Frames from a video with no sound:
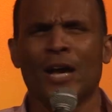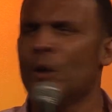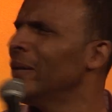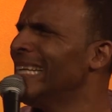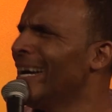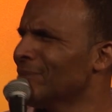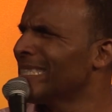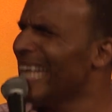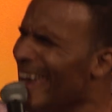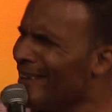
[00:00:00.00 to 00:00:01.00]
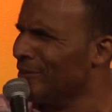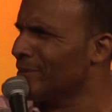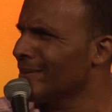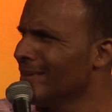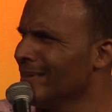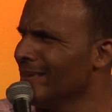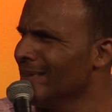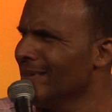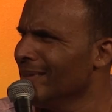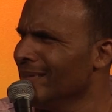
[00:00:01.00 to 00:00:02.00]
I'm not going downstairs.
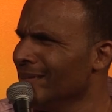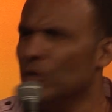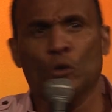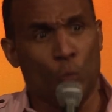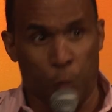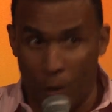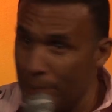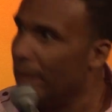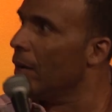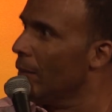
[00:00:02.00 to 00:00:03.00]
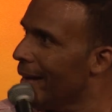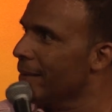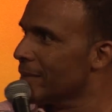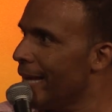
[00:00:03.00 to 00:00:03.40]
Do you want me to go